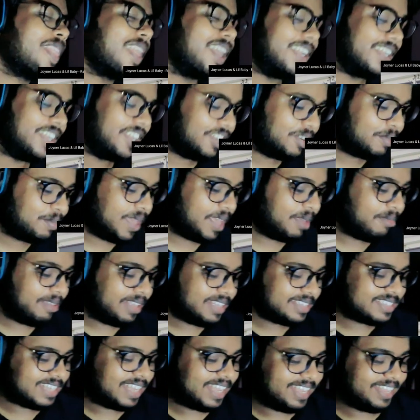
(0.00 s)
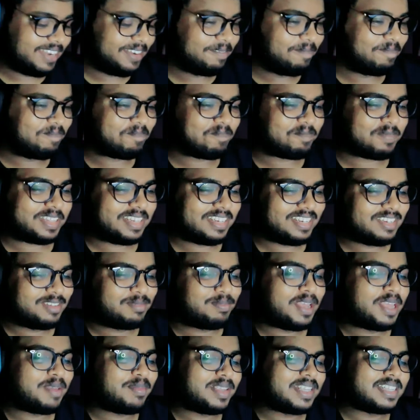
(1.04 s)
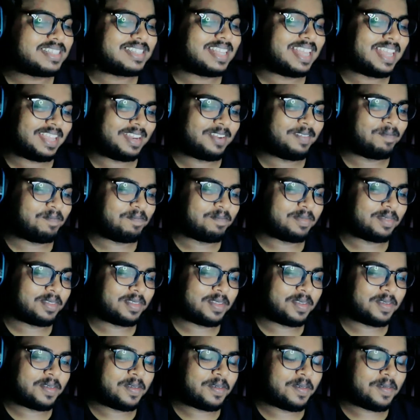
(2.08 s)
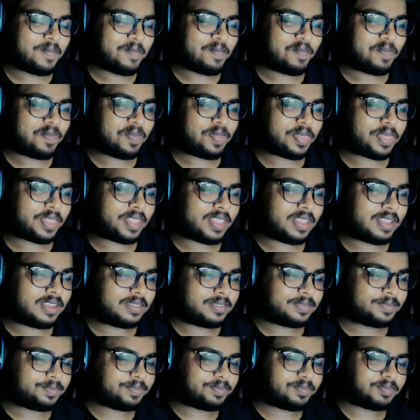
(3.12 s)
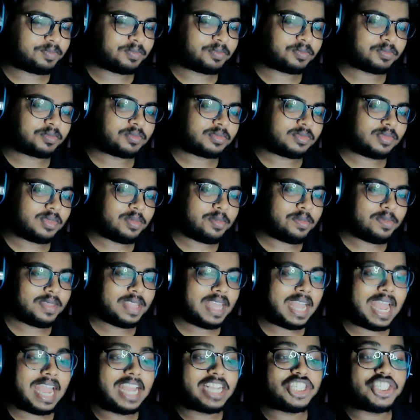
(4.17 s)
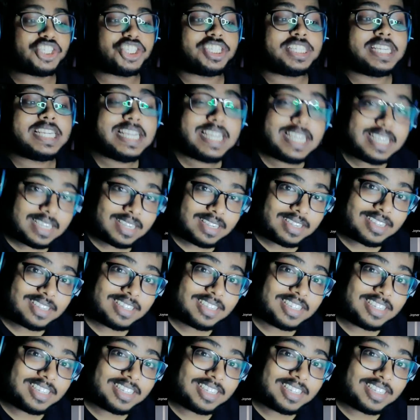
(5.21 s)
Little baby's in. Little baby's in. Turn my pennies from hundreds to common.